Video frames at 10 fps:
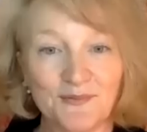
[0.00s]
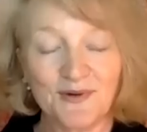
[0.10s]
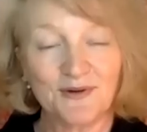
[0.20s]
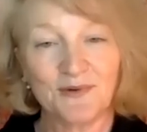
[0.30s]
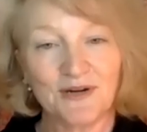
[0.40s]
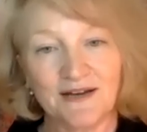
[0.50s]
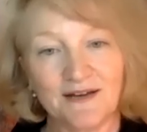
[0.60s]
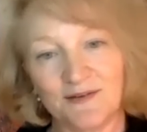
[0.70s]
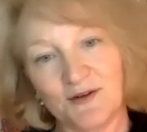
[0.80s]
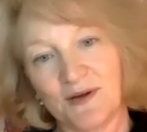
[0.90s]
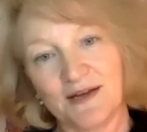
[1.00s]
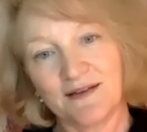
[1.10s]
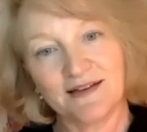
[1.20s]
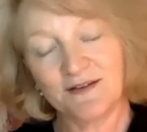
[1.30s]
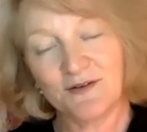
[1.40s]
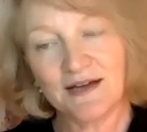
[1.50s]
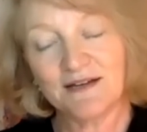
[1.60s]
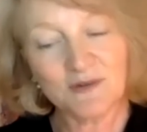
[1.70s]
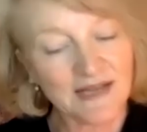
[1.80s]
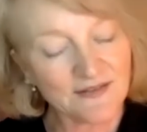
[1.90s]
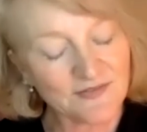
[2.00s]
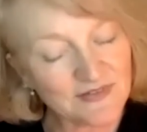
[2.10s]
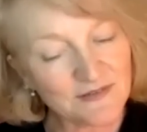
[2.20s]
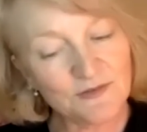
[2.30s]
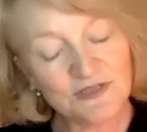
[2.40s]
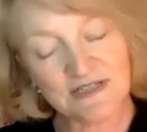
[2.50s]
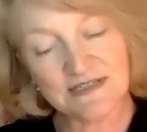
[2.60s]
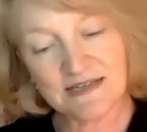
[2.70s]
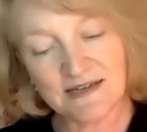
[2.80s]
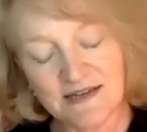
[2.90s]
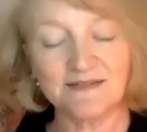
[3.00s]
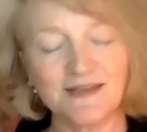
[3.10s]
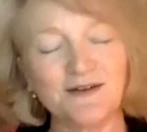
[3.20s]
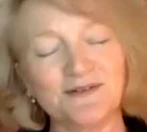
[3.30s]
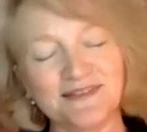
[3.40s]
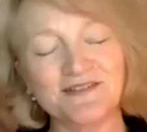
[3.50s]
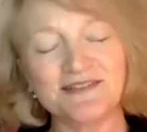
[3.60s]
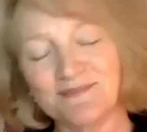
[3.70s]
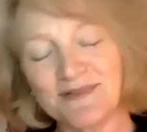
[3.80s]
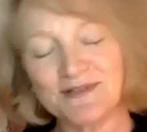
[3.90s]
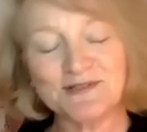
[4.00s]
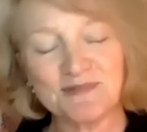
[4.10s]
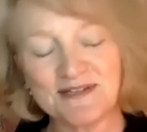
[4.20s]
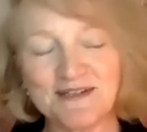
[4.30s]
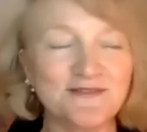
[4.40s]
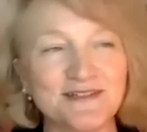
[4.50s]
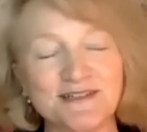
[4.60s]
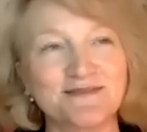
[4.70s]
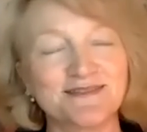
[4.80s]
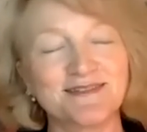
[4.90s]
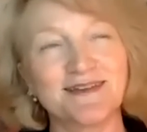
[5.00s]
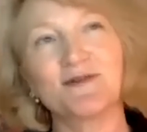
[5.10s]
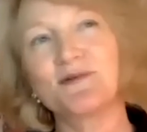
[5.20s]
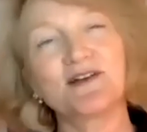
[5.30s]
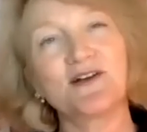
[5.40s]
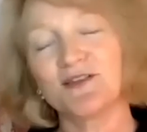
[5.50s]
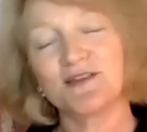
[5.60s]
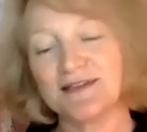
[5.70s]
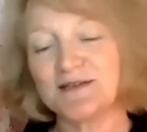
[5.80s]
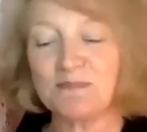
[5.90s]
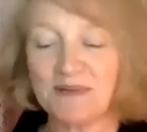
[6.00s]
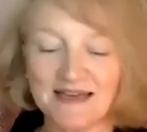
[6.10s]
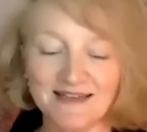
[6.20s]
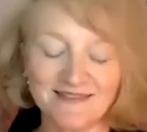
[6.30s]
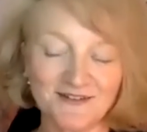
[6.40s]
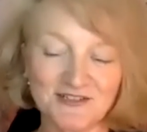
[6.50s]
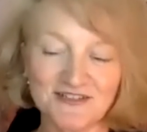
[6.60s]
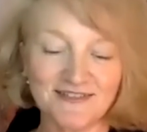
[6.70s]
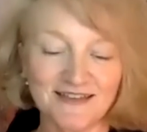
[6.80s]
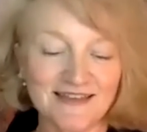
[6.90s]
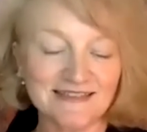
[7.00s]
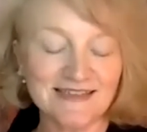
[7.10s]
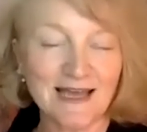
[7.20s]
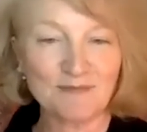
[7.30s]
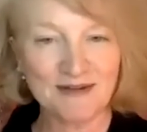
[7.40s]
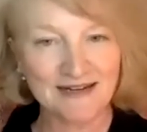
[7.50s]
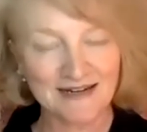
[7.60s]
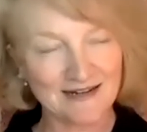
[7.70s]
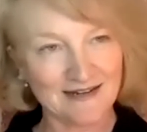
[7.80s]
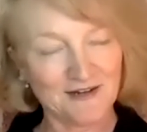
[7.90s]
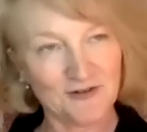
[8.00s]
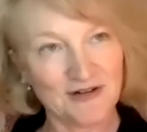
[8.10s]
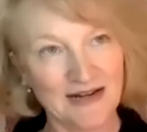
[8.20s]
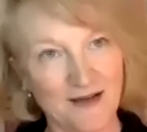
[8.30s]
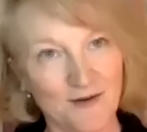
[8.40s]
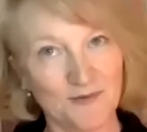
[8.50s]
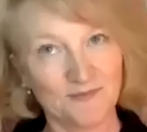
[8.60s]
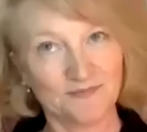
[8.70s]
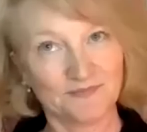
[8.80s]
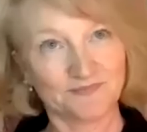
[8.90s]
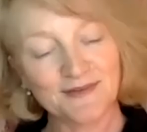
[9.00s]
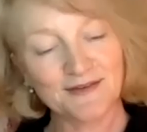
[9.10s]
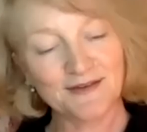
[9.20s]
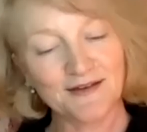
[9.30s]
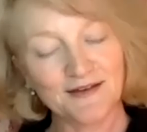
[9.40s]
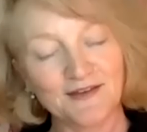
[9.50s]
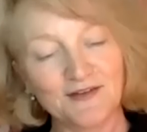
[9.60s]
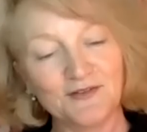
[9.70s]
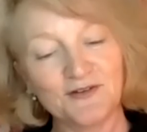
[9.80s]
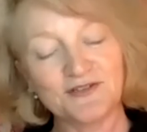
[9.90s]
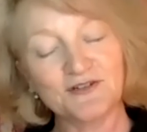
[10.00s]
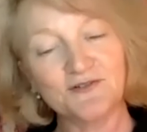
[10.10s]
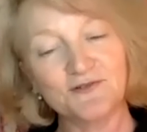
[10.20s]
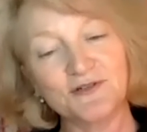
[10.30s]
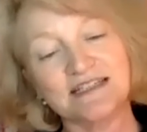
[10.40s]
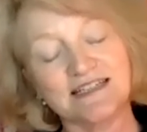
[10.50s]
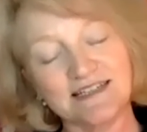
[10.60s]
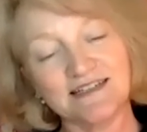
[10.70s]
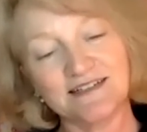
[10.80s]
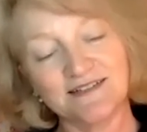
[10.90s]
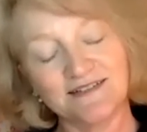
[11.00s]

what I, you know, I don't have solutions. There's a bit of a, I wouldn't call it a debate. There's a thing that's happening here now. There's a critique